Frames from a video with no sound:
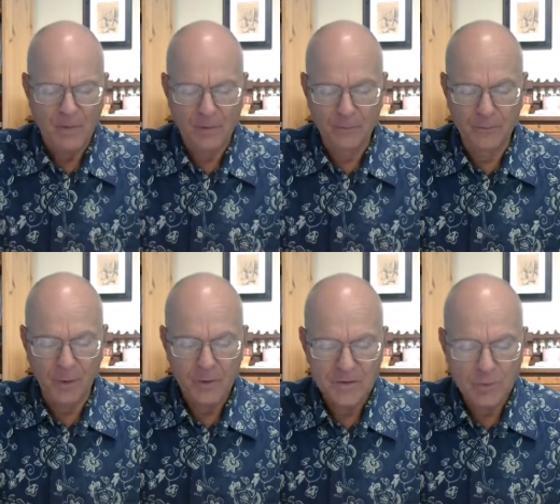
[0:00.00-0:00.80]

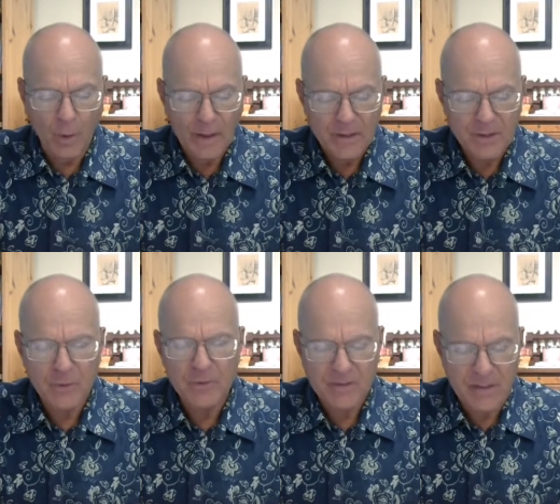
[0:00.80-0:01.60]
Verse
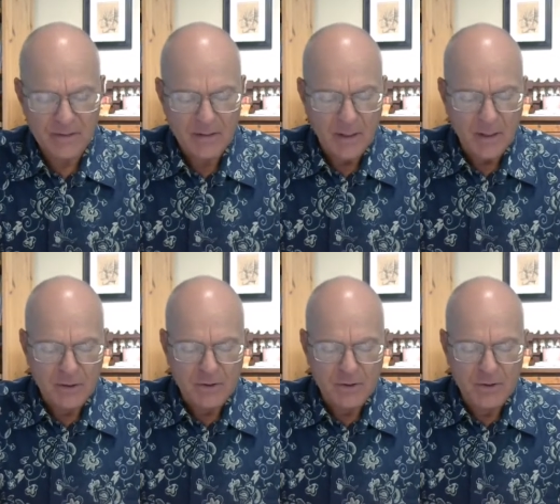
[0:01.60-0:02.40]
22 says,
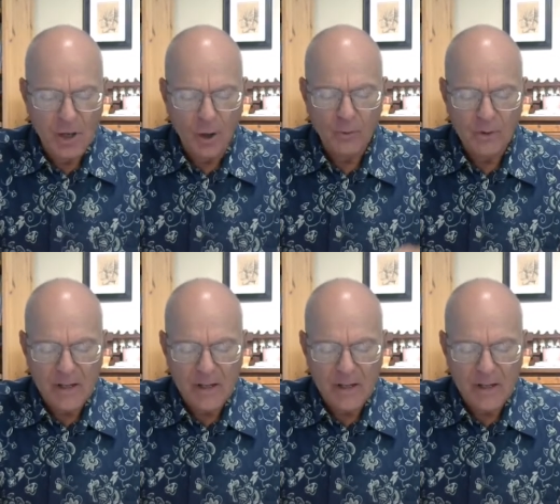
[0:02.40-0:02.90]
Don't